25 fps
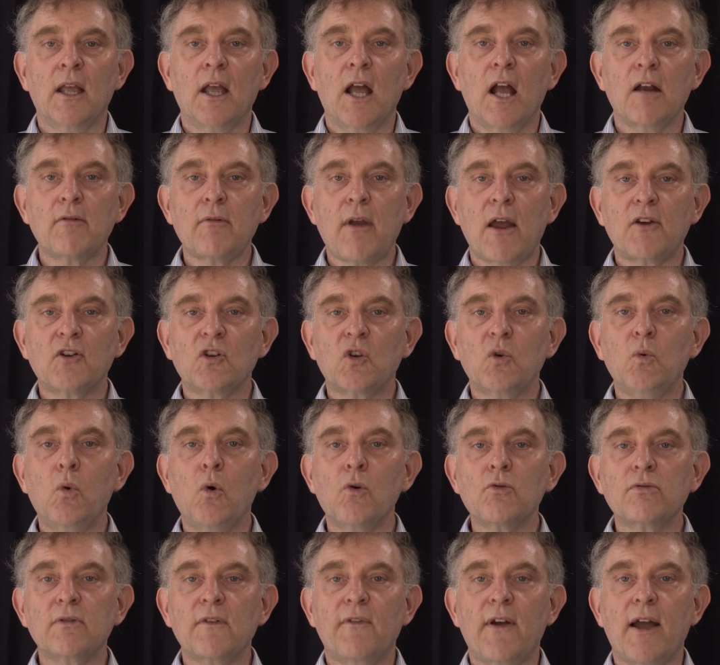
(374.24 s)
Around a
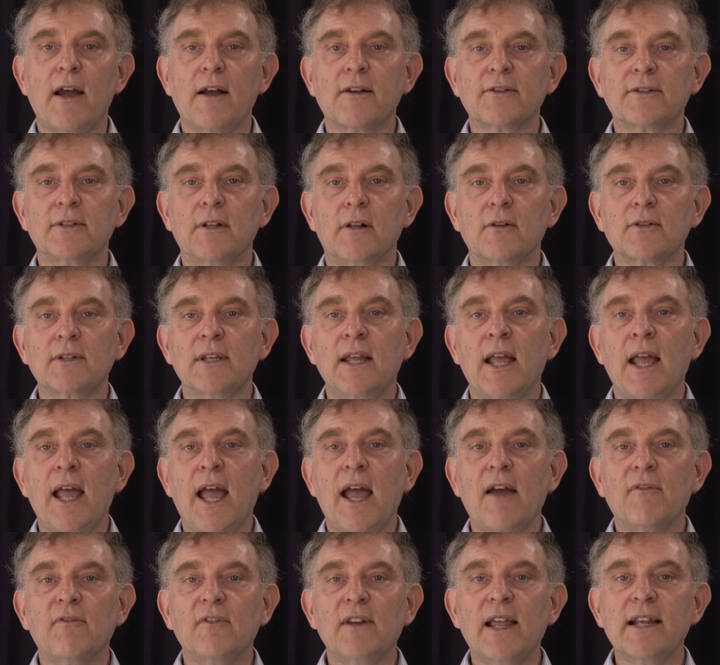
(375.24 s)
quarter of households
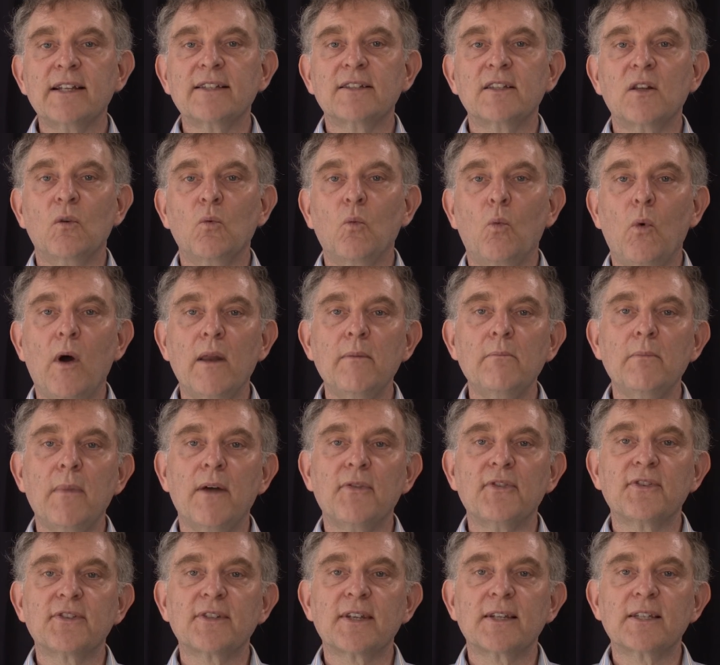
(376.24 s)
have less than one
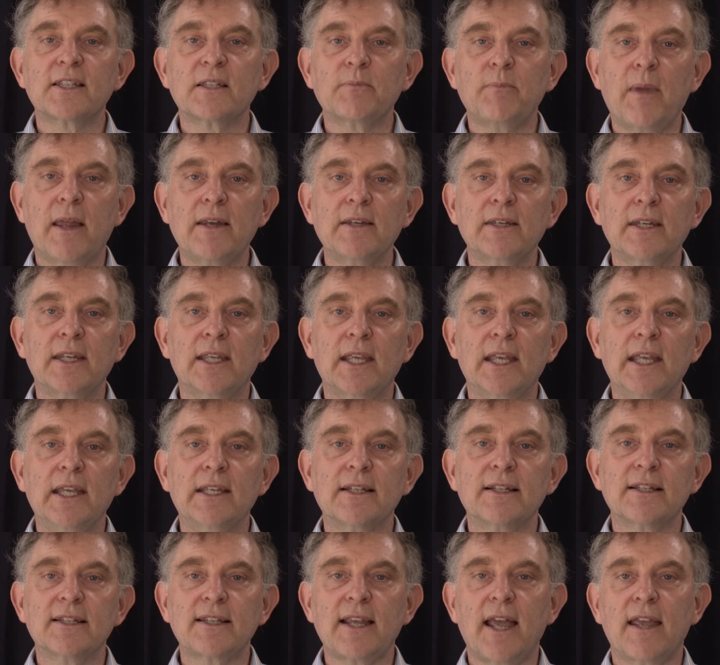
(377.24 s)
month's spending
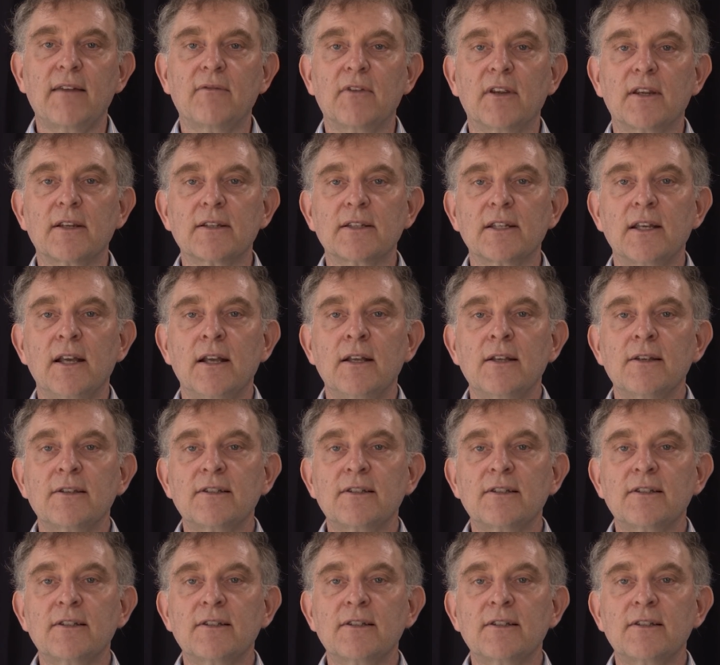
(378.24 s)
in savings,